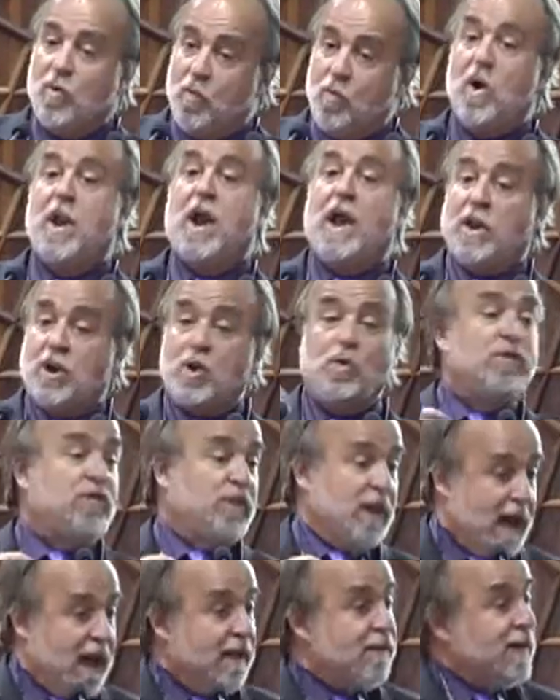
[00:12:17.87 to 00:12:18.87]
when I use
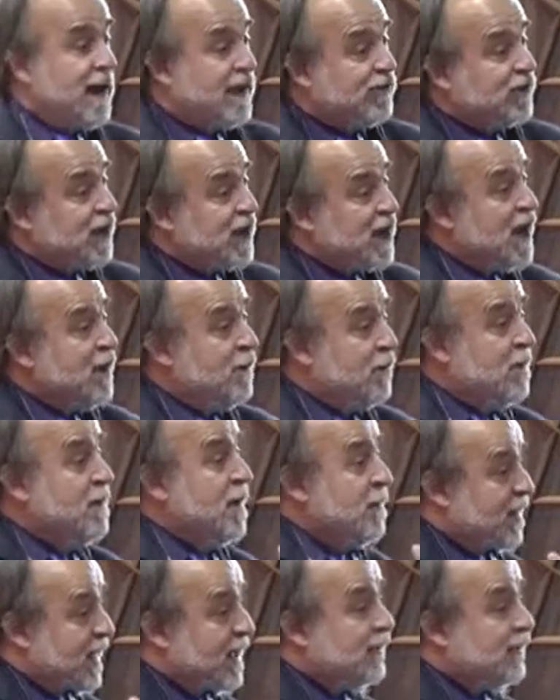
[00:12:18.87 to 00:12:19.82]
that, that's again, remember,